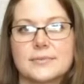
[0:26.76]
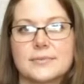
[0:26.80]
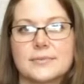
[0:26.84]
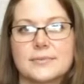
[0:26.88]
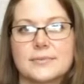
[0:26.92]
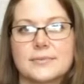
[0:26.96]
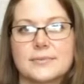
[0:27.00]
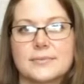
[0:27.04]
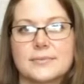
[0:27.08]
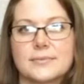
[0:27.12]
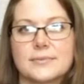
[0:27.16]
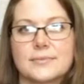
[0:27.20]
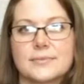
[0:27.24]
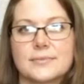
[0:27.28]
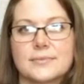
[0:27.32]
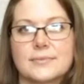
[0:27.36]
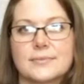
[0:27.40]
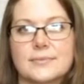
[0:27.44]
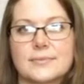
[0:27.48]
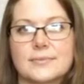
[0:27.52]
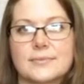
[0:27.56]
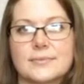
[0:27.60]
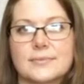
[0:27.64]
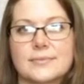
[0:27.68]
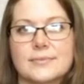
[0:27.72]

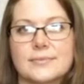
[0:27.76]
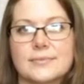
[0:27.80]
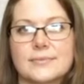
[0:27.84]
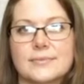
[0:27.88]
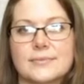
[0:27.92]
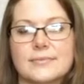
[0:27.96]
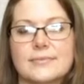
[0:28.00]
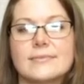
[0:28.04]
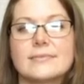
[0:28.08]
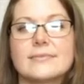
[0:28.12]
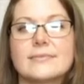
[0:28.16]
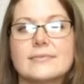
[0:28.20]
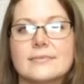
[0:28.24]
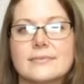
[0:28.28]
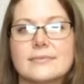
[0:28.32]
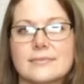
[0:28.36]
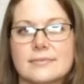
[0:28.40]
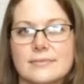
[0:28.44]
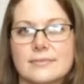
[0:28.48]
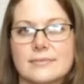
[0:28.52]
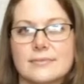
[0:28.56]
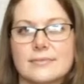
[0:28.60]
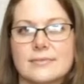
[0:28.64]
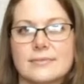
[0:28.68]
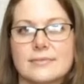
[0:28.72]

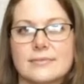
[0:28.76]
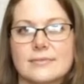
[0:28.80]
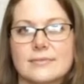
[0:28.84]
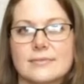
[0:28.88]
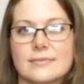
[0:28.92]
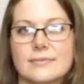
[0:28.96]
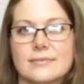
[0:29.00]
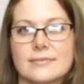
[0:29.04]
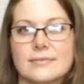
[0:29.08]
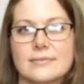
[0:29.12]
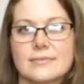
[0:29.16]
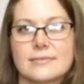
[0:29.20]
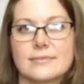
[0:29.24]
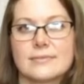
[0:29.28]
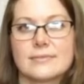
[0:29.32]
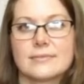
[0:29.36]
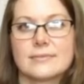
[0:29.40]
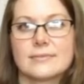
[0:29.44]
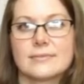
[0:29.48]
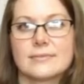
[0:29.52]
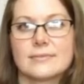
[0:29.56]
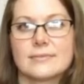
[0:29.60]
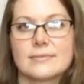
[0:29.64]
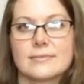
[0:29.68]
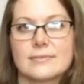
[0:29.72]

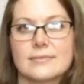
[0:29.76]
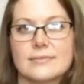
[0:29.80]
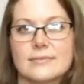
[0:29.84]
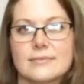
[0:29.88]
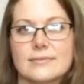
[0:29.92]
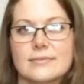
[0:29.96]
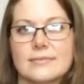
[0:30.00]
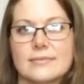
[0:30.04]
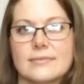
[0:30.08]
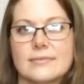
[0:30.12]
This person isn't speaking.